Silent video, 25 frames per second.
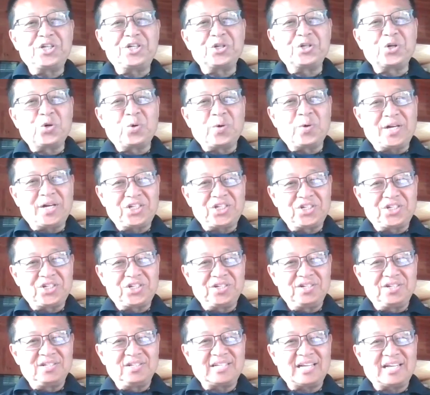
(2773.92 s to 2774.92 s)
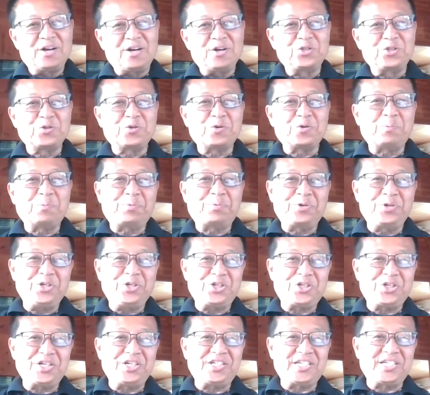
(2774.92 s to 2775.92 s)
your questions. I also
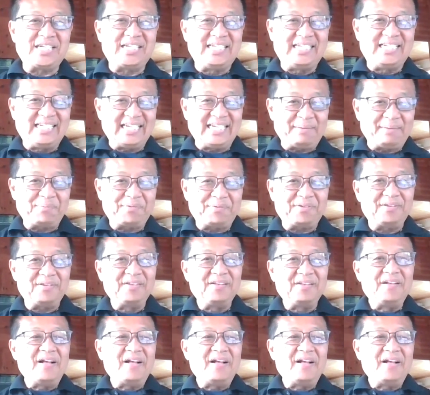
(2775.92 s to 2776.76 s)
appreciate the depth.